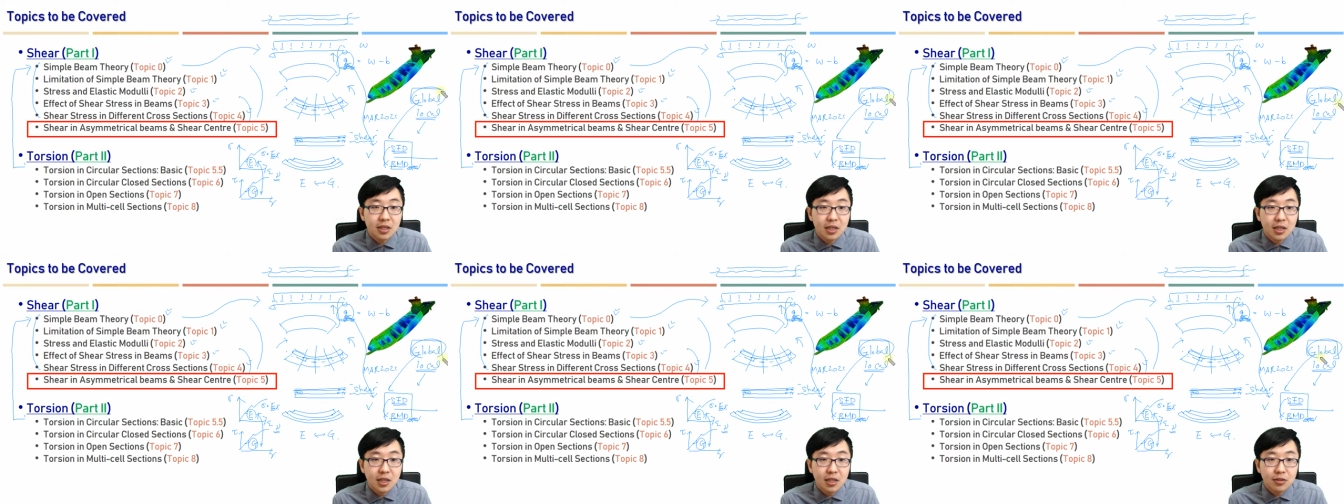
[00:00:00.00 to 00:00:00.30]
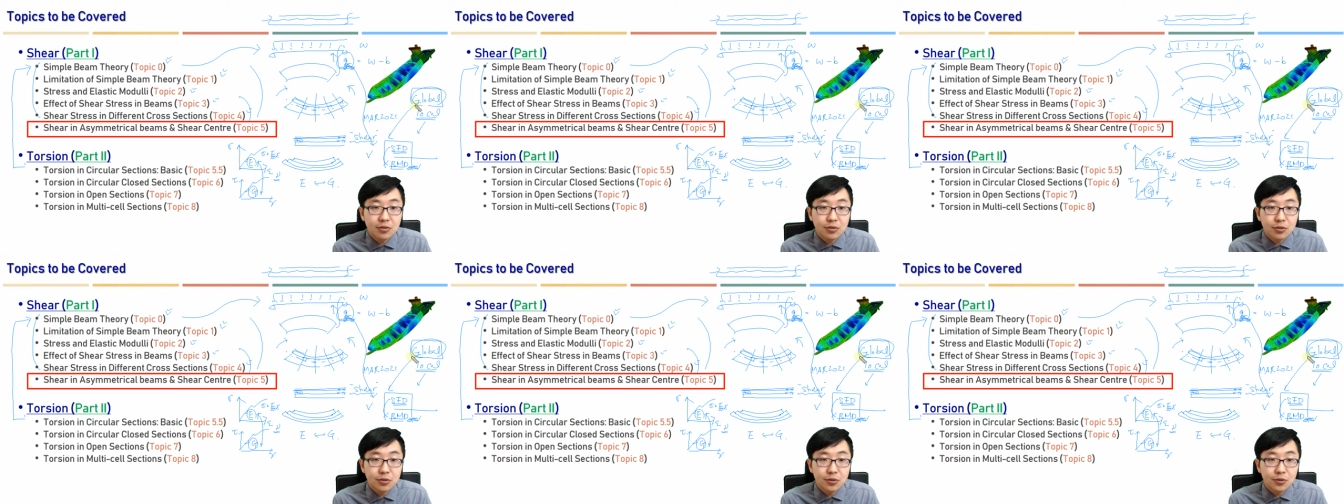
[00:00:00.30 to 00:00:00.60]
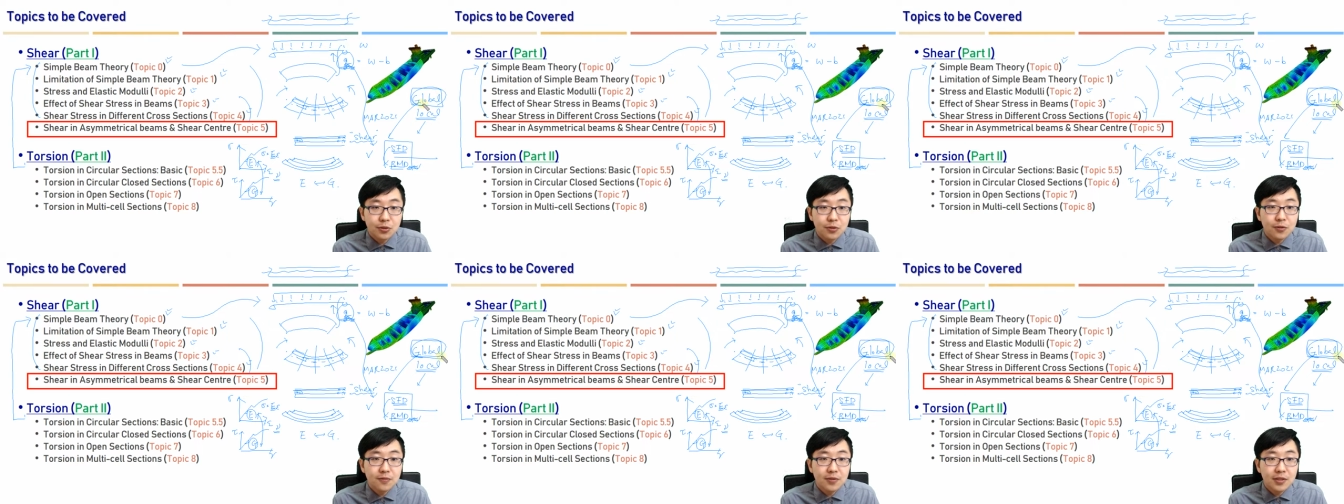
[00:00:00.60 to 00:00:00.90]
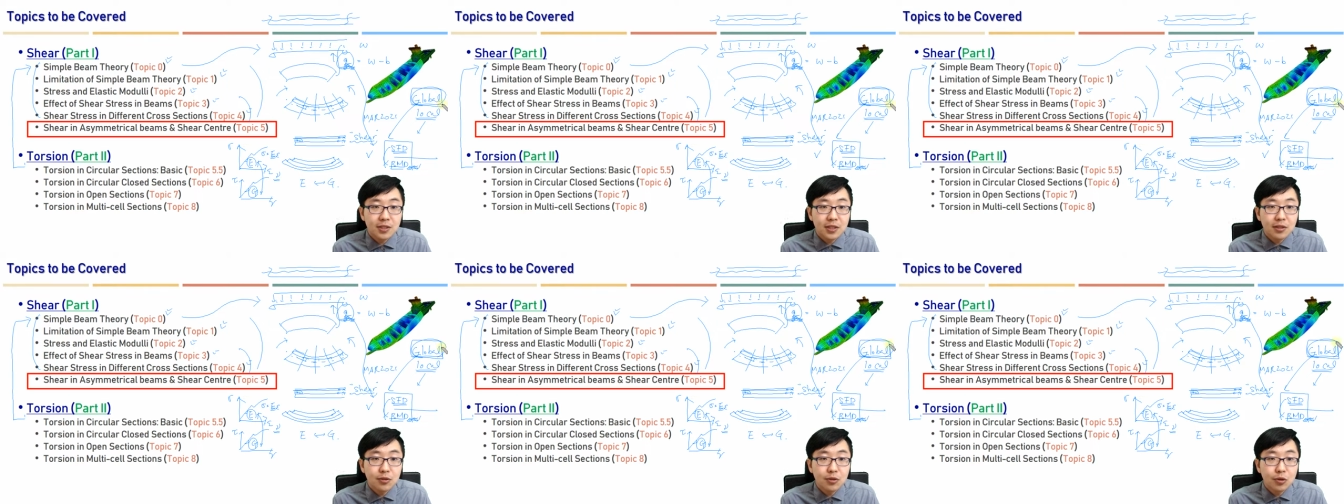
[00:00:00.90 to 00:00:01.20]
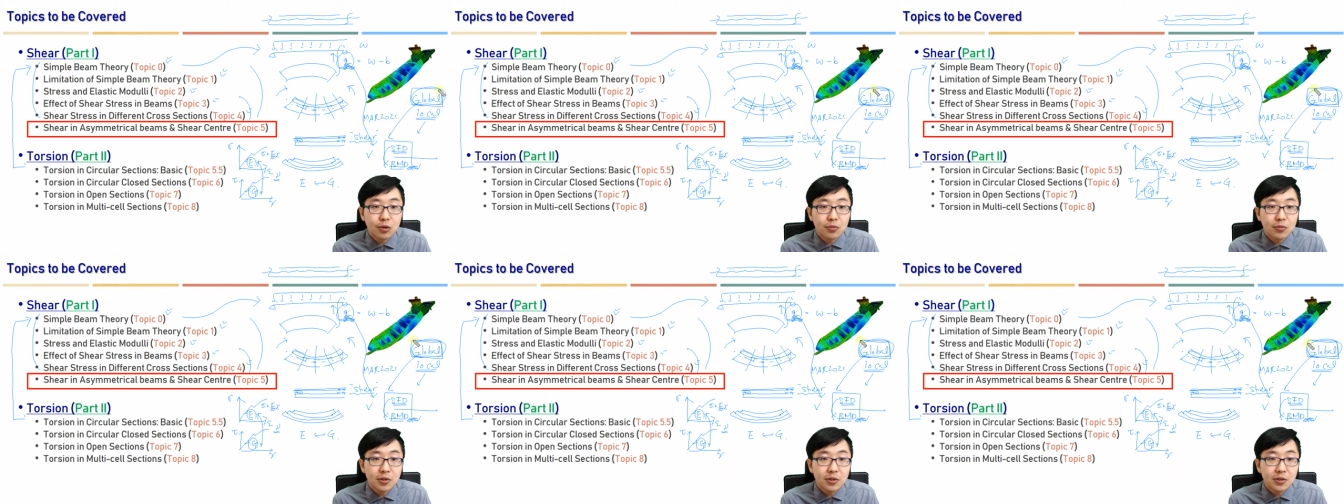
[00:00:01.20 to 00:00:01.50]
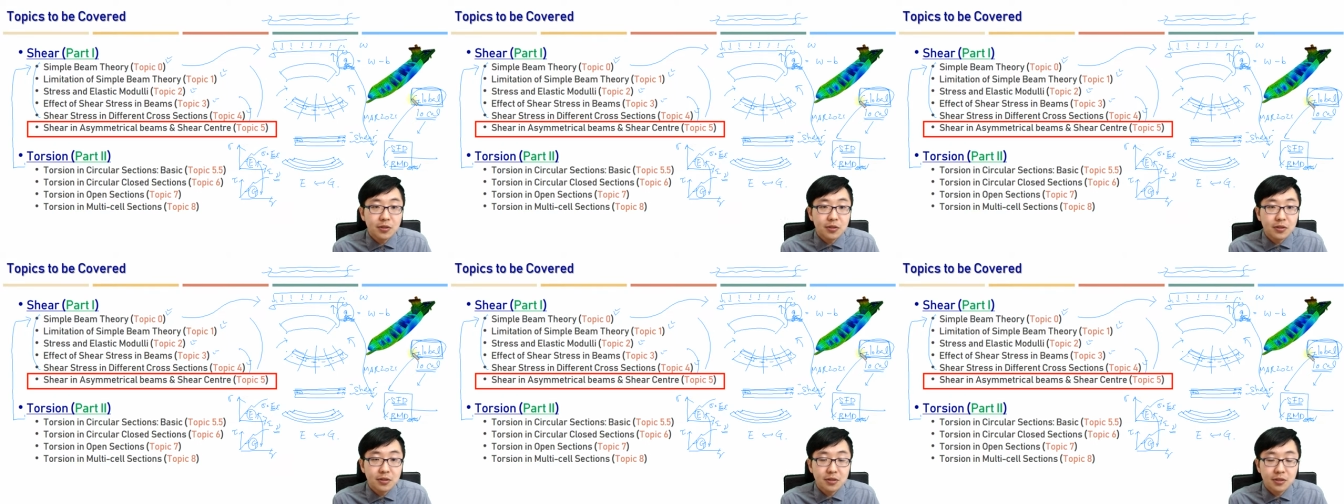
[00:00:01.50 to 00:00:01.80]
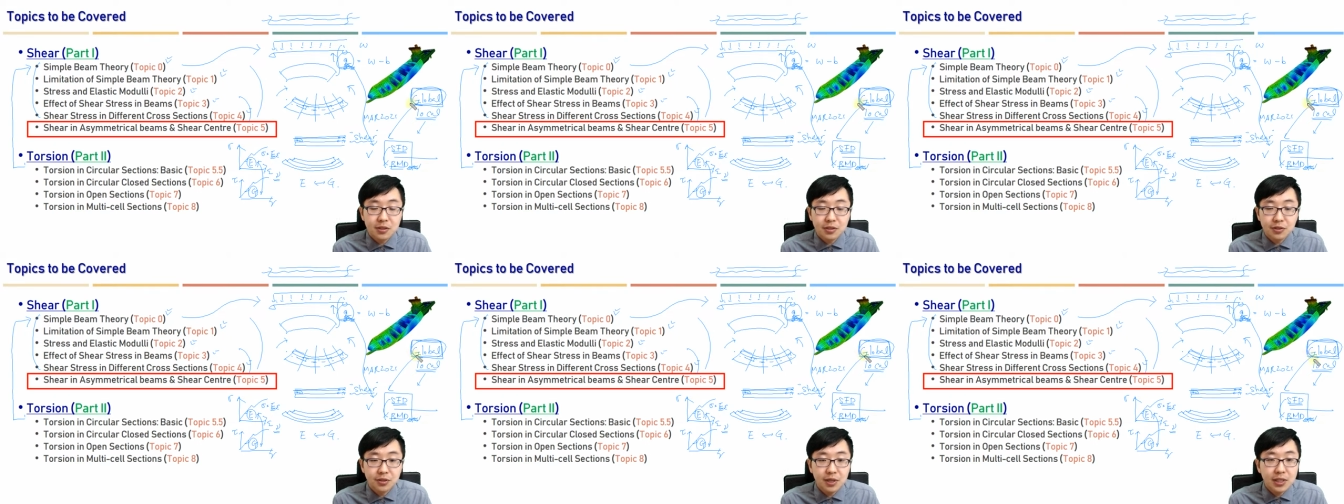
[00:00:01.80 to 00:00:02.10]
how to solve the global
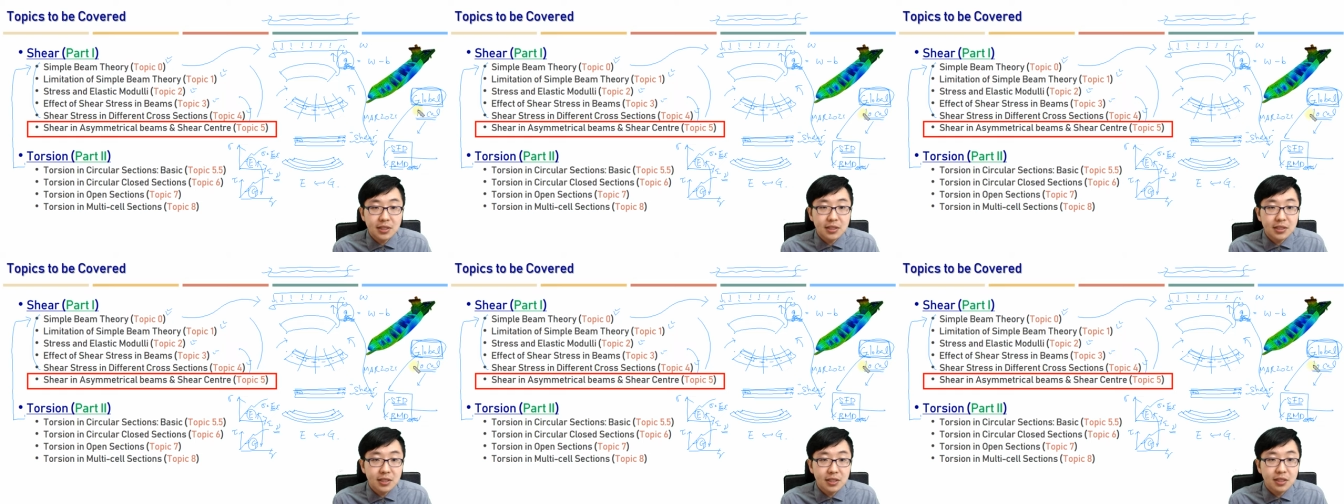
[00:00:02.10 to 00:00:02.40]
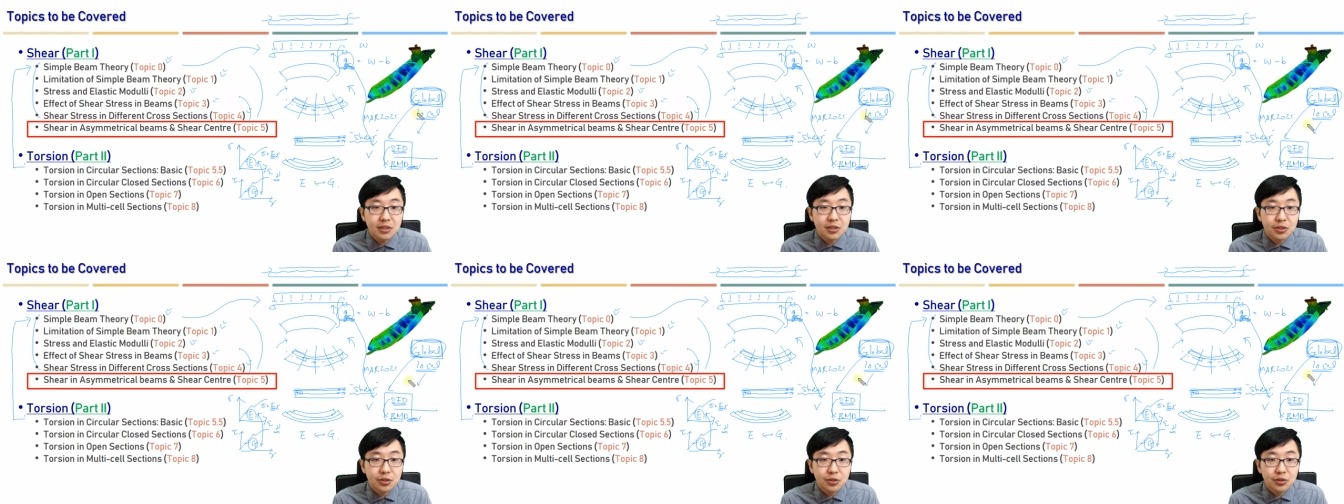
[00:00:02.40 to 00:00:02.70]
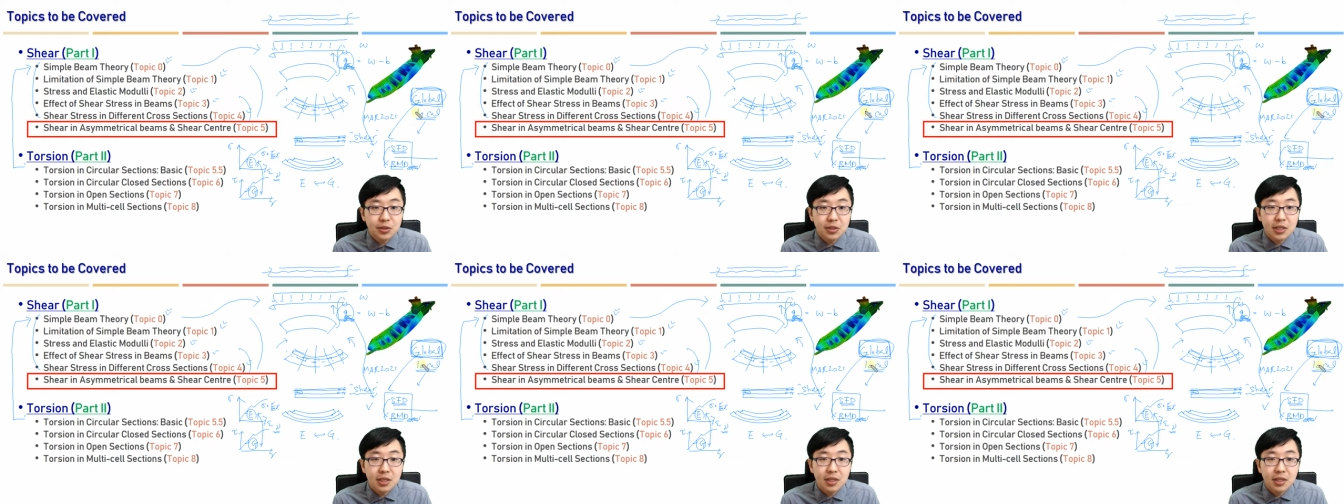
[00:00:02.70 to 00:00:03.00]
strength issues.